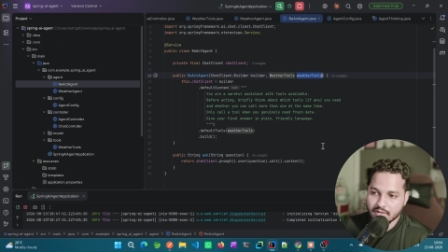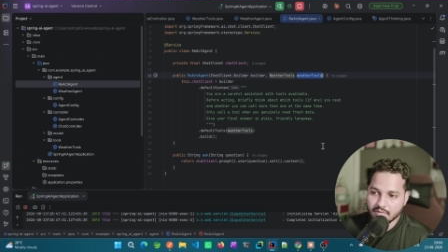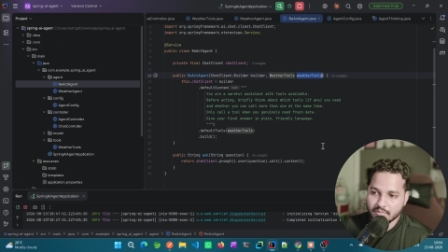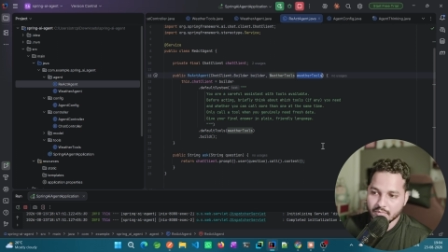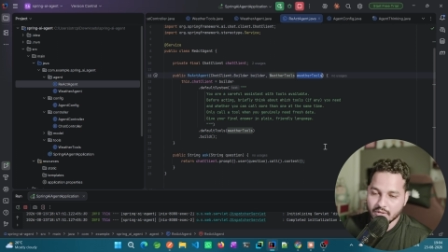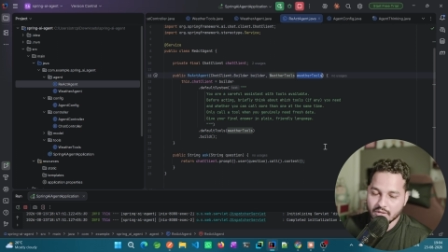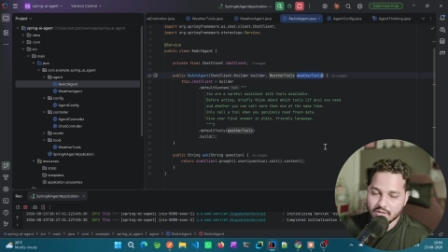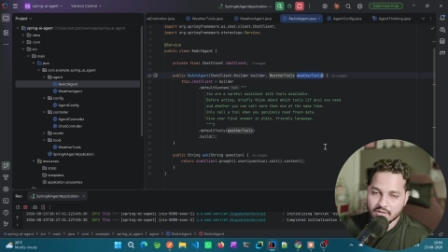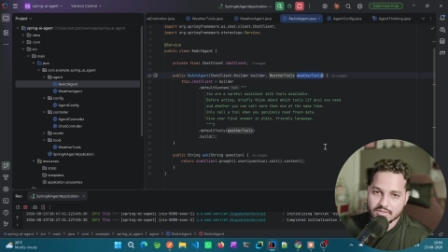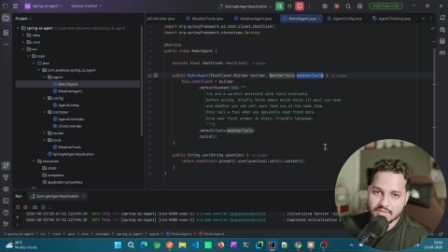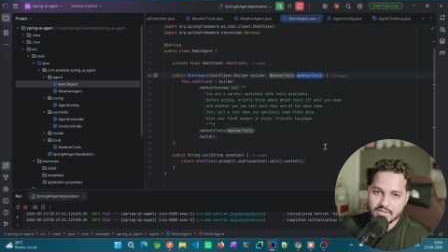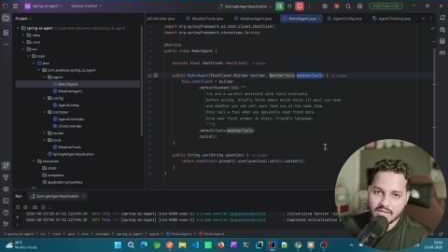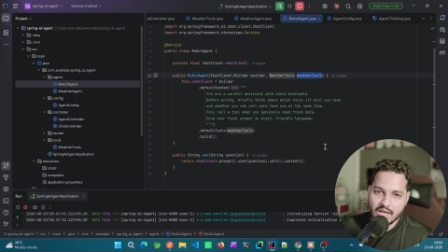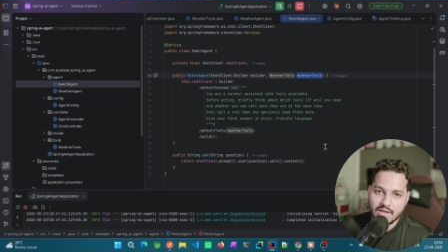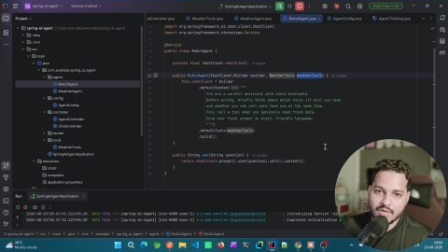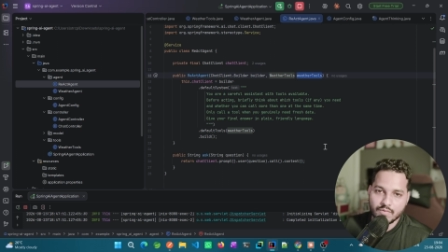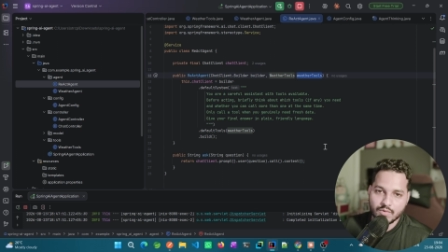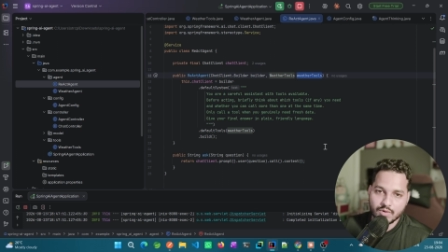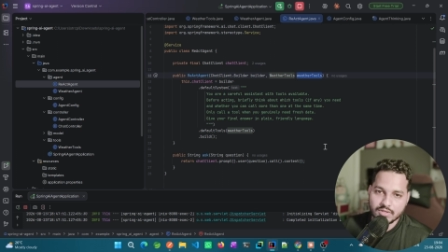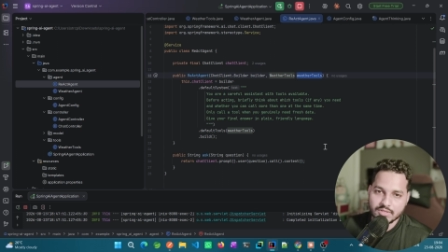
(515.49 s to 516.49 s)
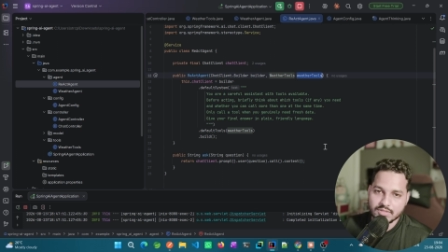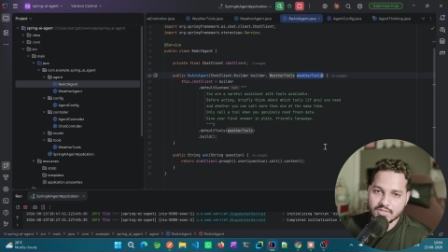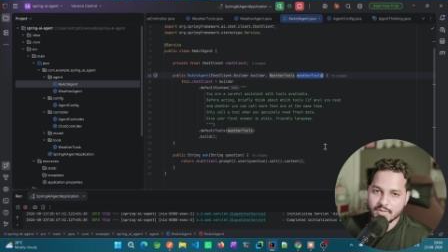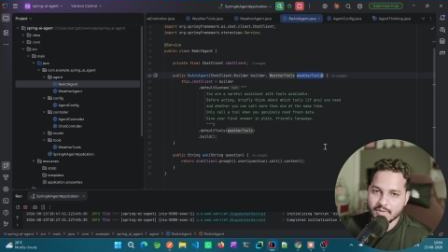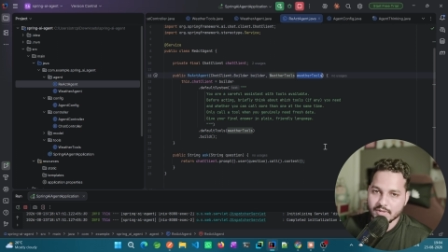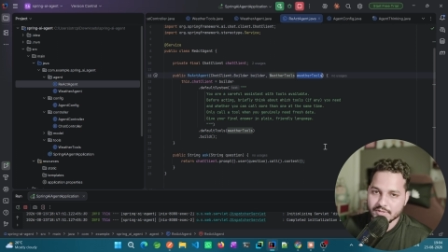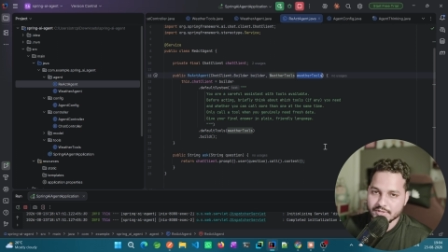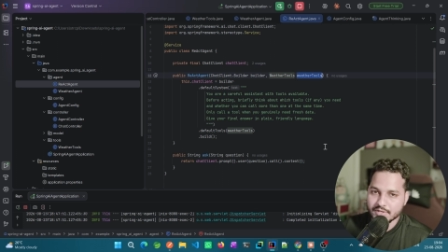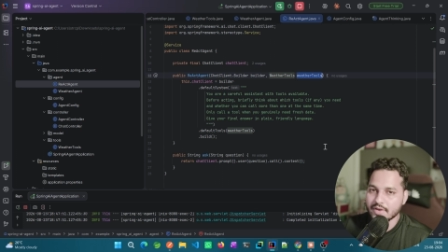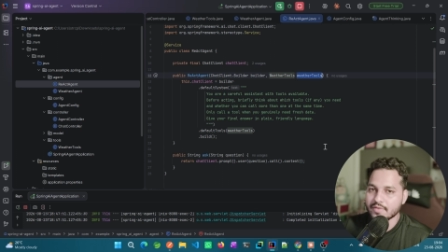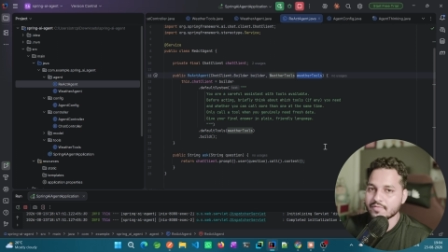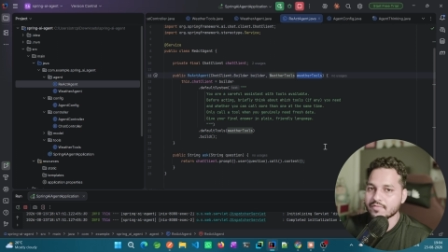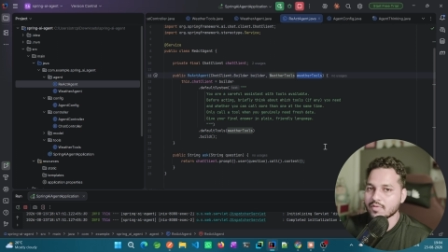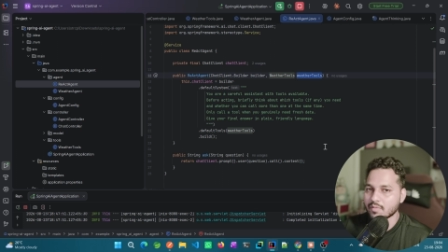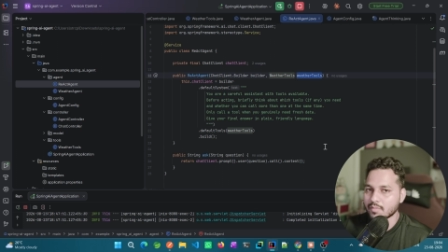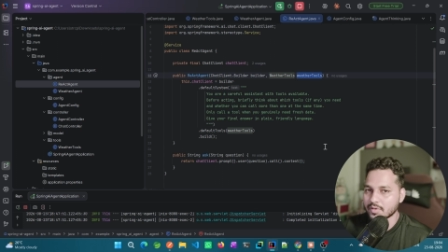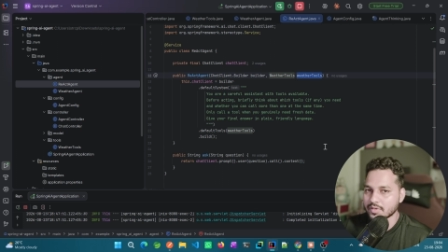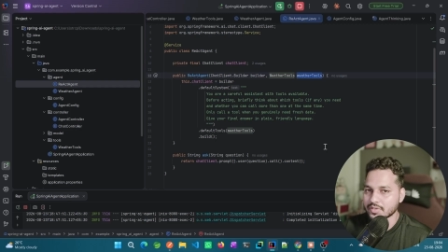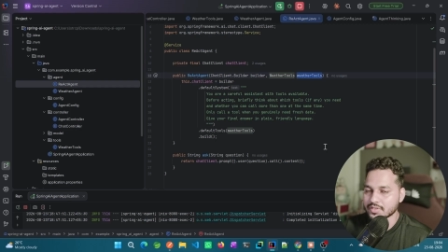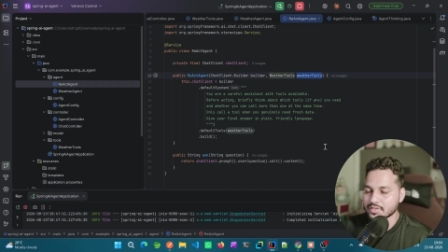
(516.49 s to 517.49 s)
because I want some extra
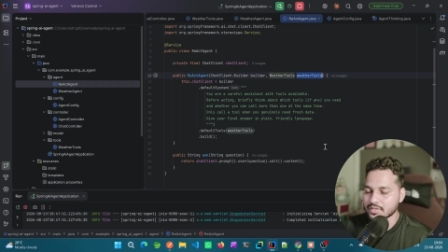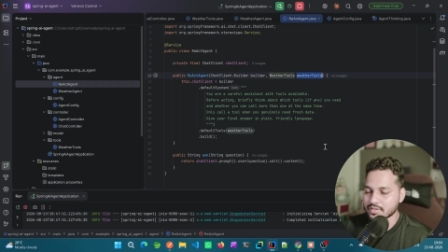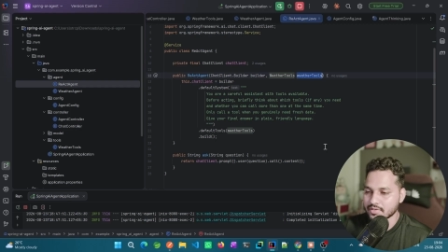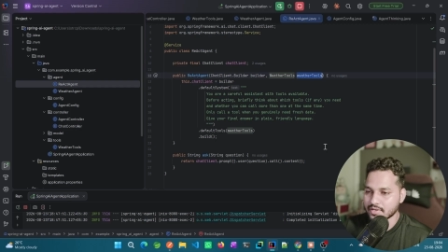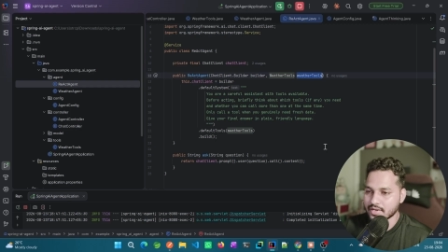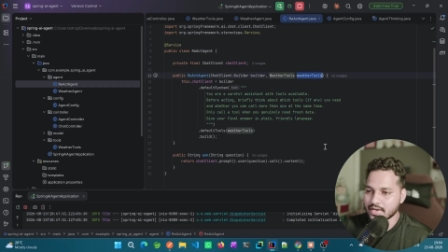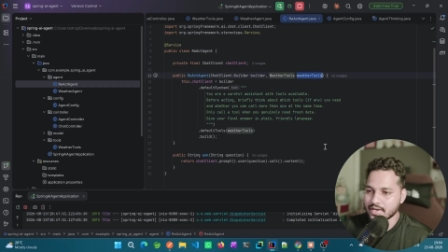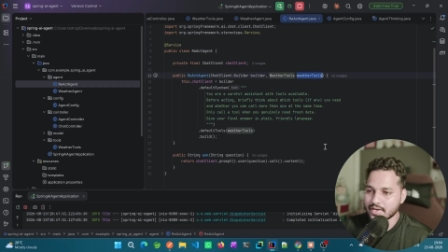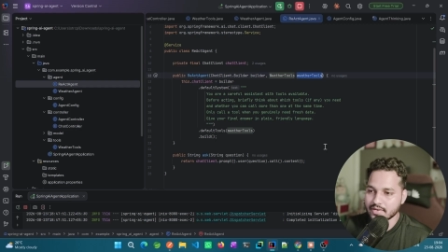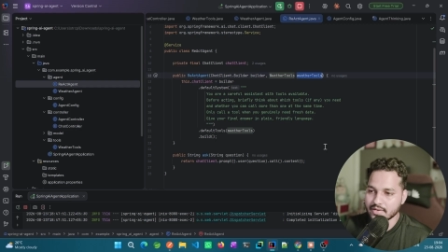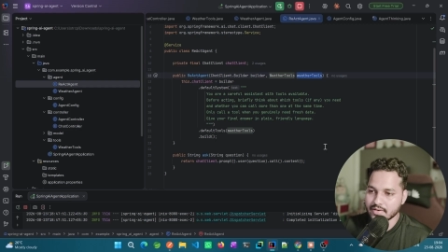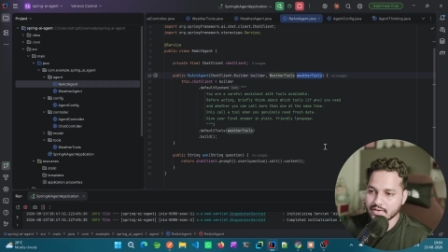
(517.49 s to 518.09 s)
information, right?